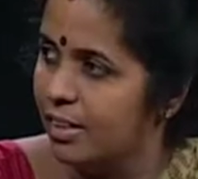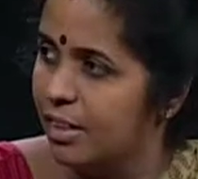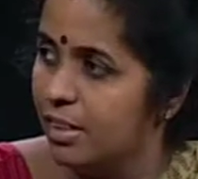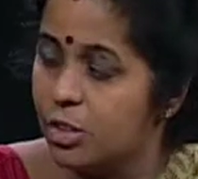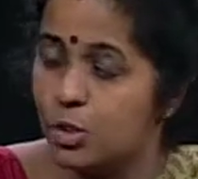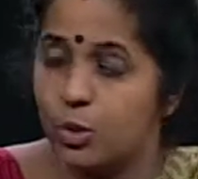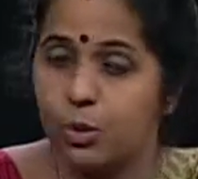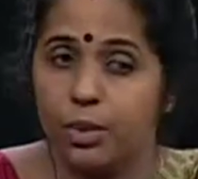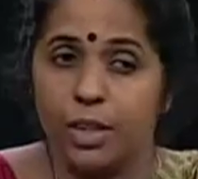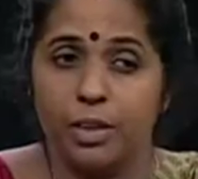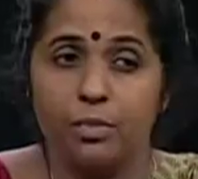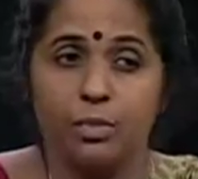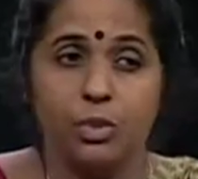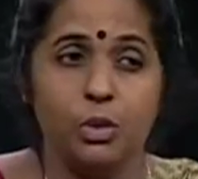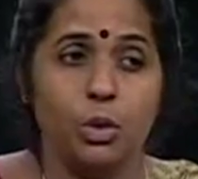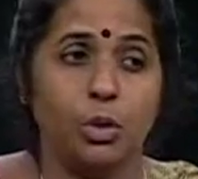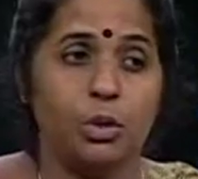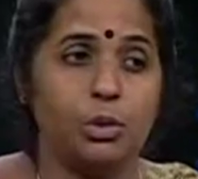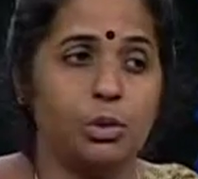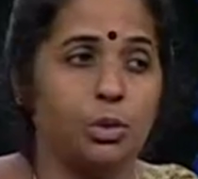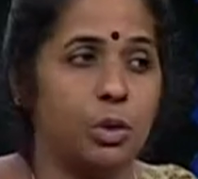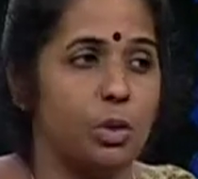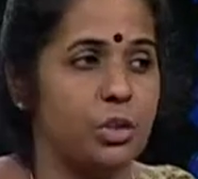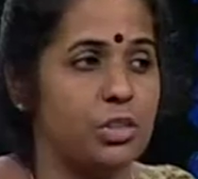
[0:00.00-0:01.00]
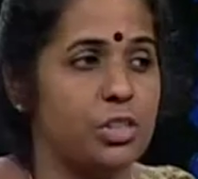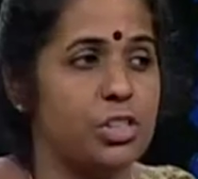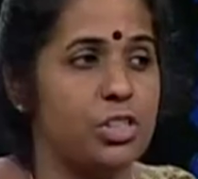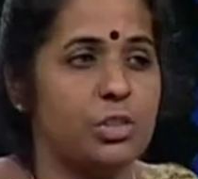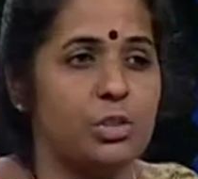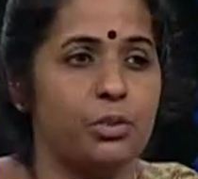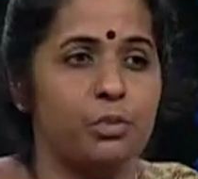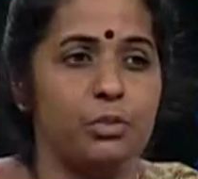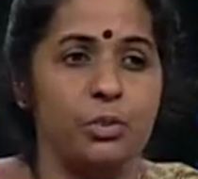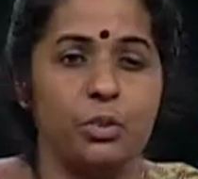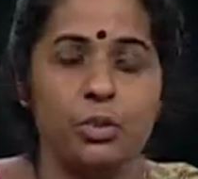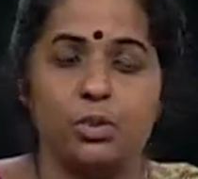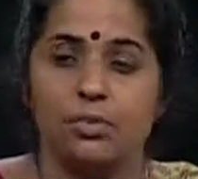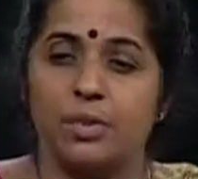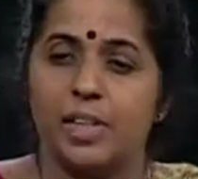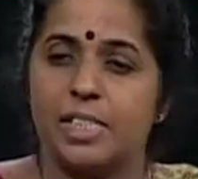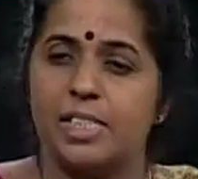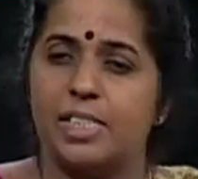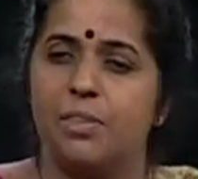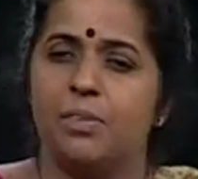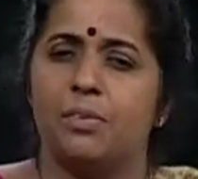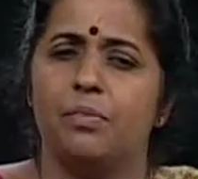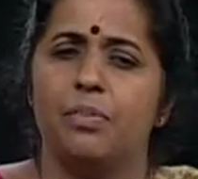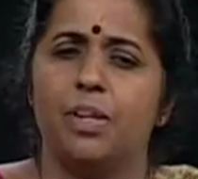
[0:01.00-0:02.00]
So they were not conscious of those facts.
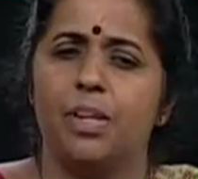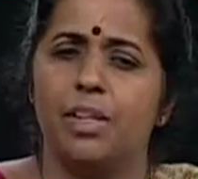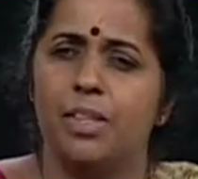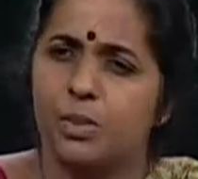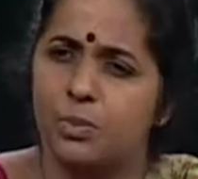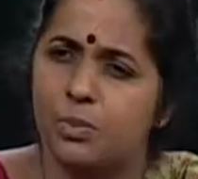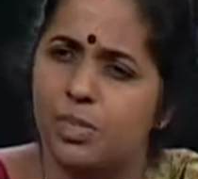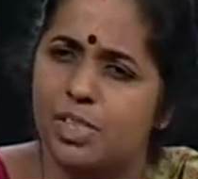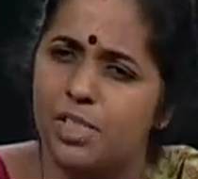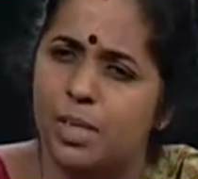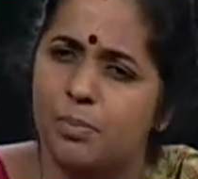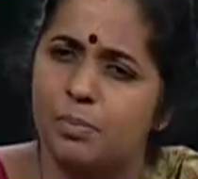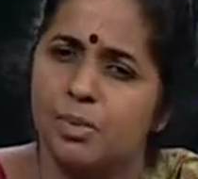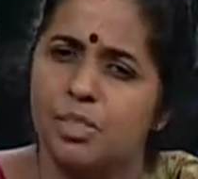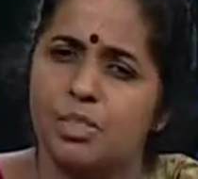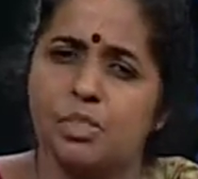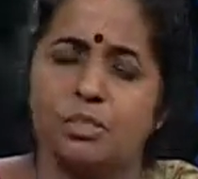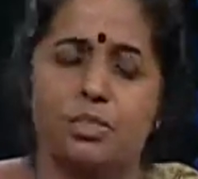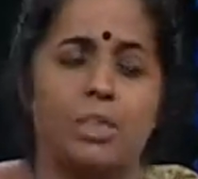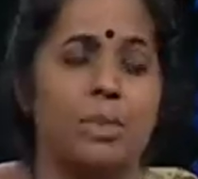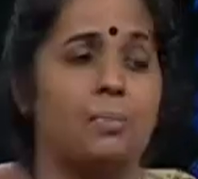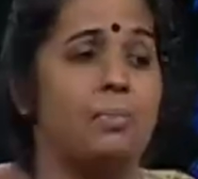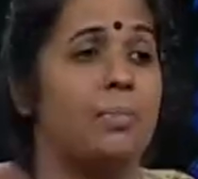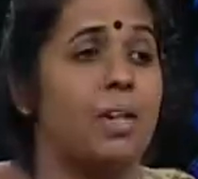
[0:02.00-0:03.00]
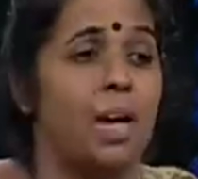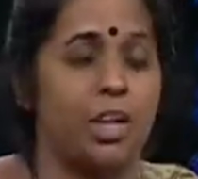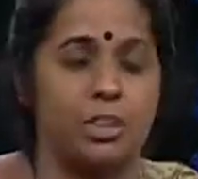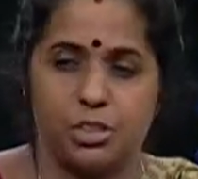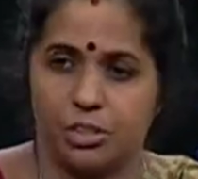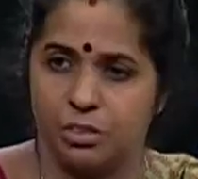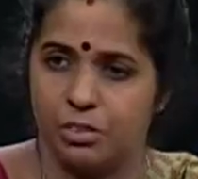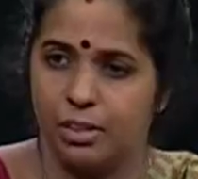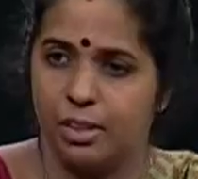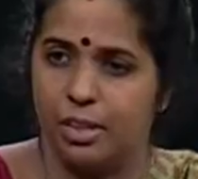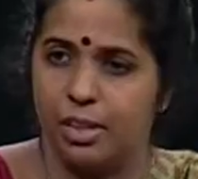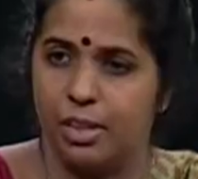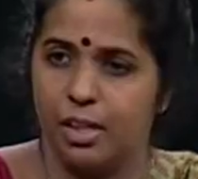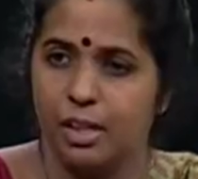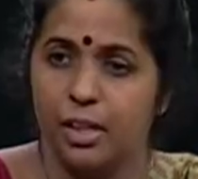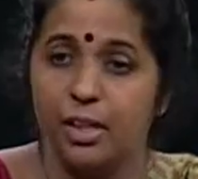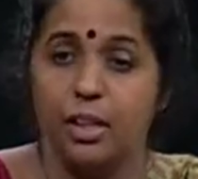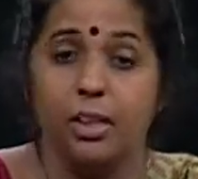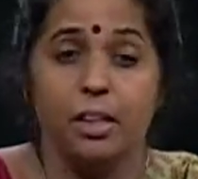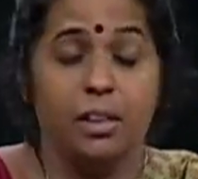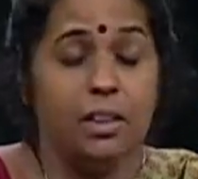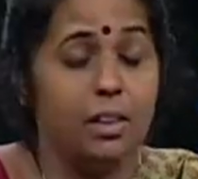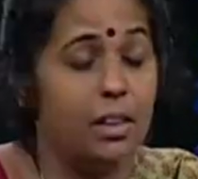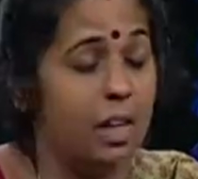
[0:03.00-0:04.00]
It was coming to them naturally.
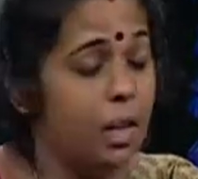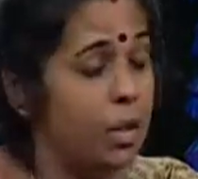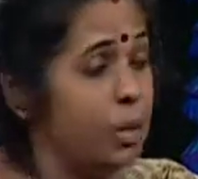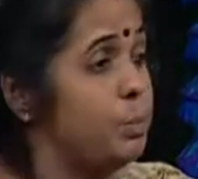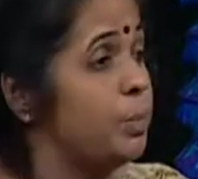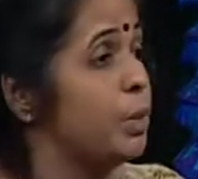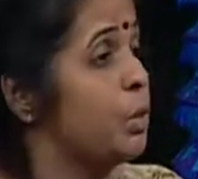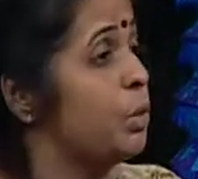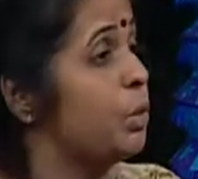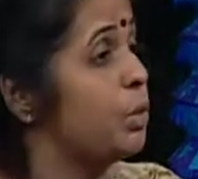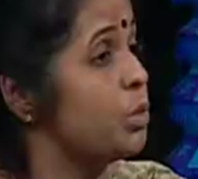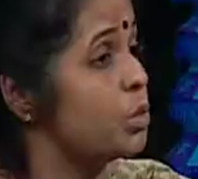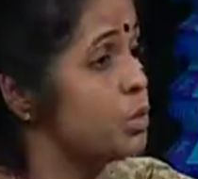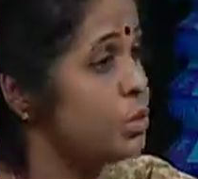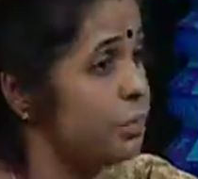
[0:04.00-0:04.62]
Now, because